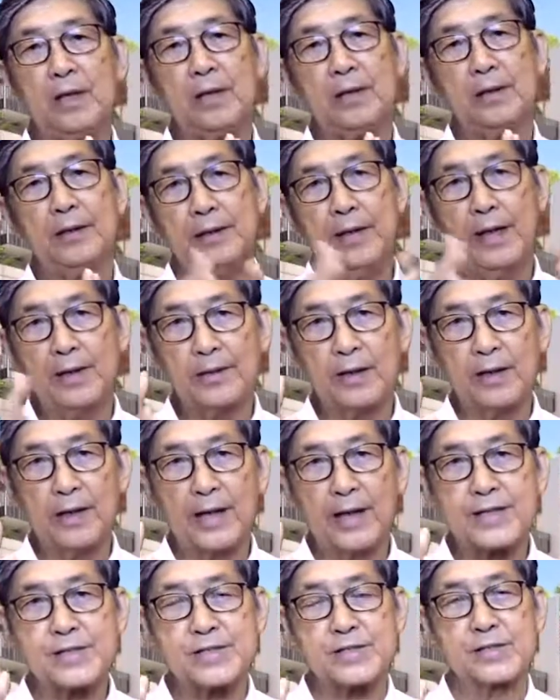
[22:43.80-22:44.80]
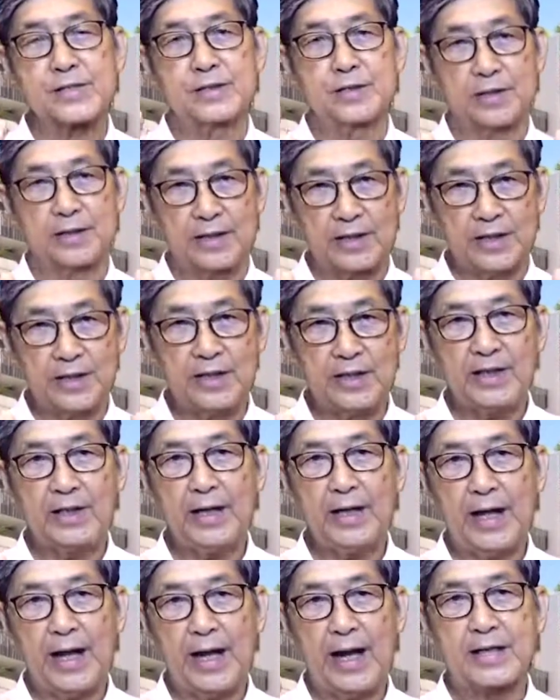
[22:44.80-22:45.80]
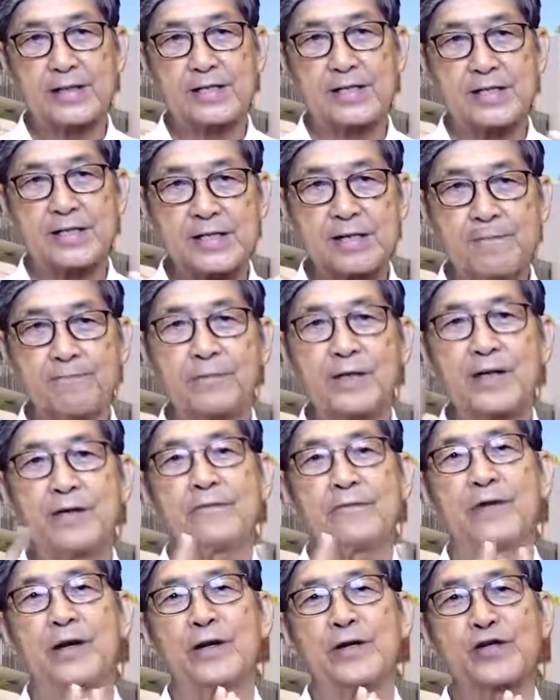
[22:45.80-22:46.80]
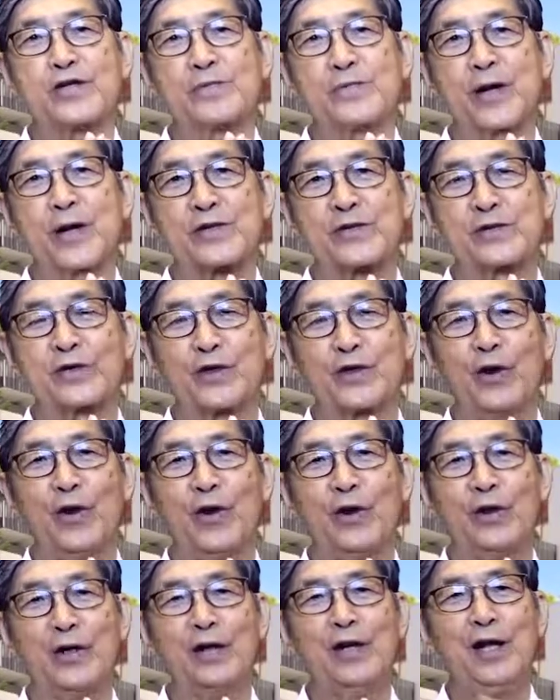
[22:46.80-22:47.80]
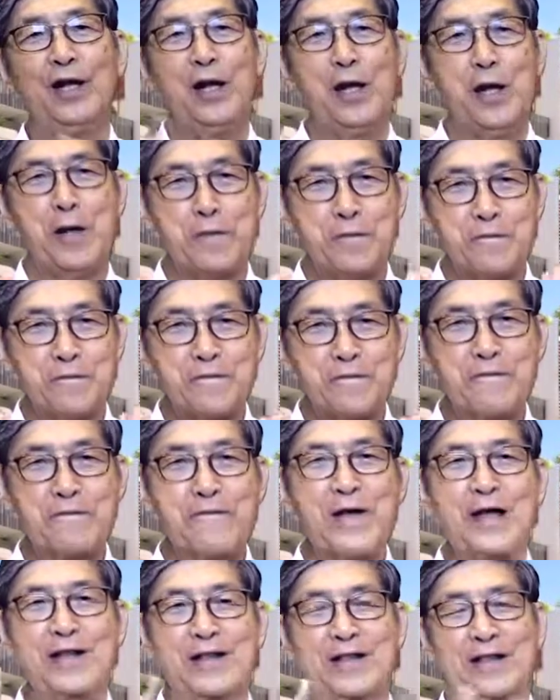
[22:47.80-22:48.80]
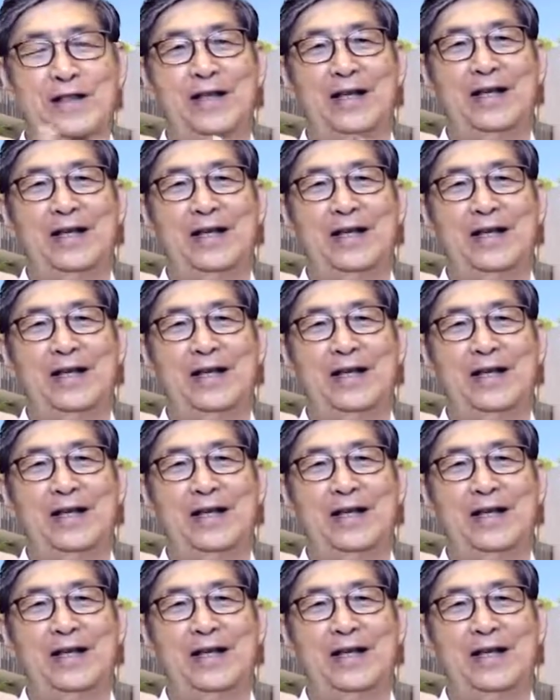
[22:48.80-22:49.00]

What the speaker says: nonetheless, he had something very special called faith.